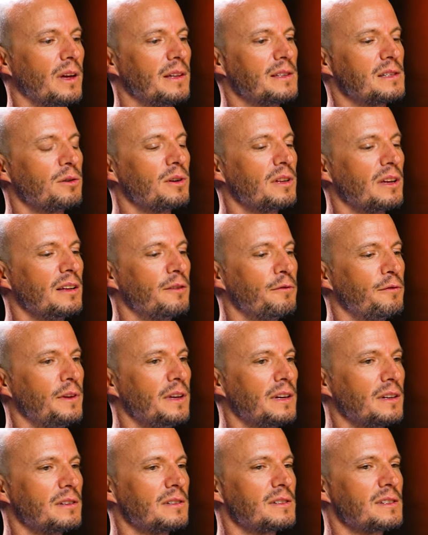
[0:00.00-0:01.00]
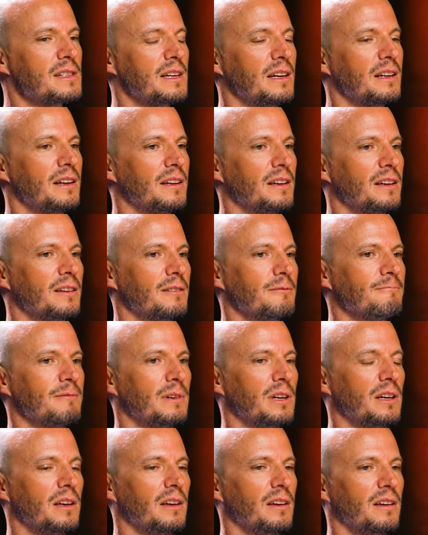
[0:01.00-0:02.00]
And so it, it feels kind of like
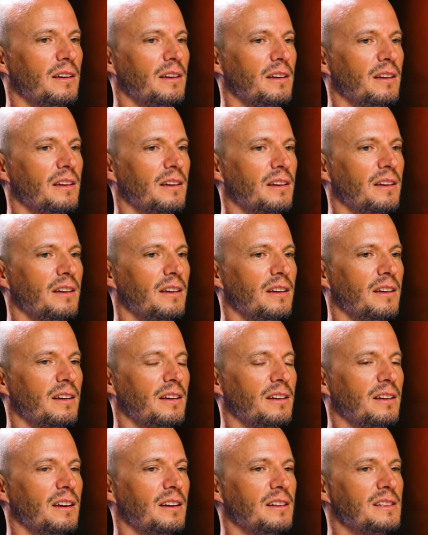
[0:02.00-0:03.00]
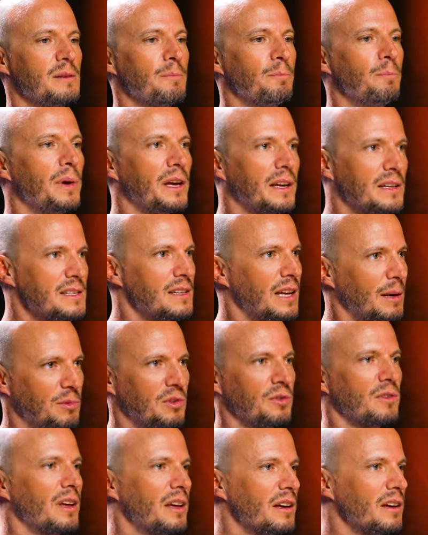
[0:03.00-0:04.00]
it's a big step
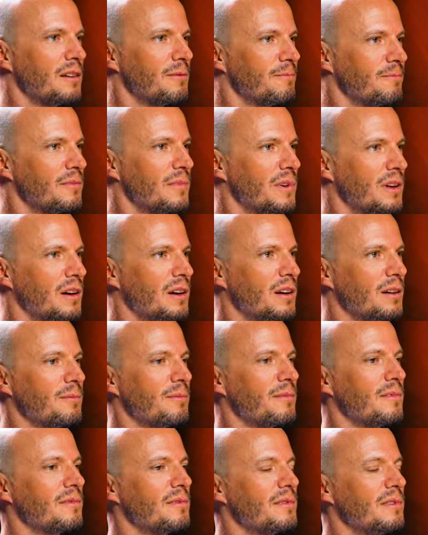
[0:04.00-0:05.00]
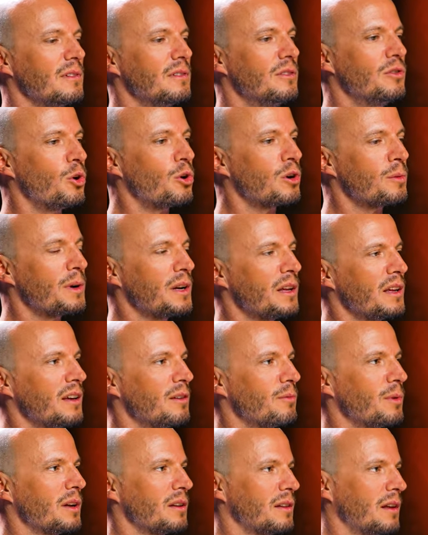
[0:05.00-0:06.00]
to take. Um, normally,
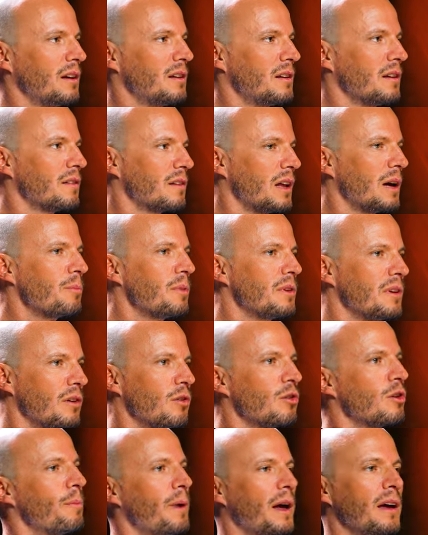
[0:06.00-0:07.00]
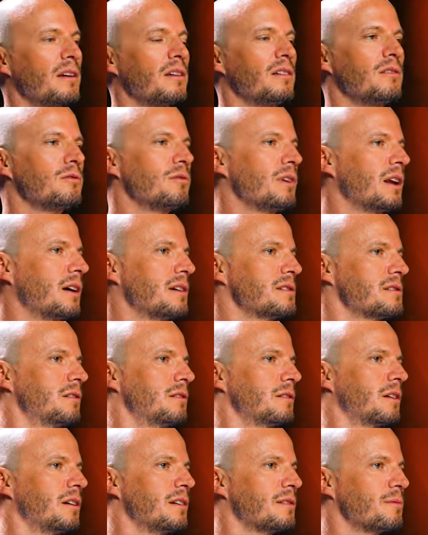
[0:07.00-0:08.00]
when you take this step and you look back, you realize,
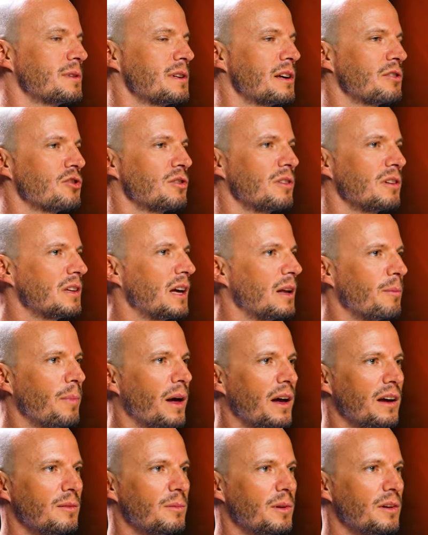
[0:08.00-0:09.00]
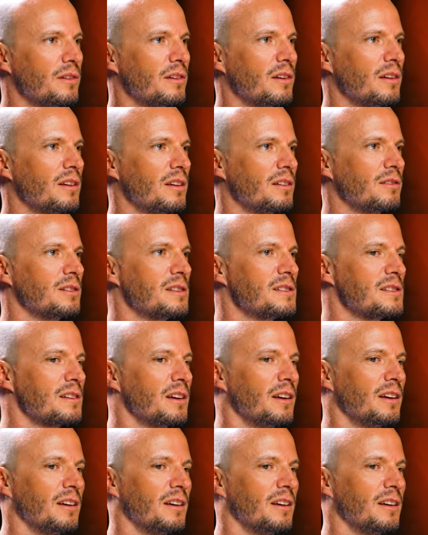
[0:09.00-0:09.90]
okay, it was actually not that bad because it, you know it's,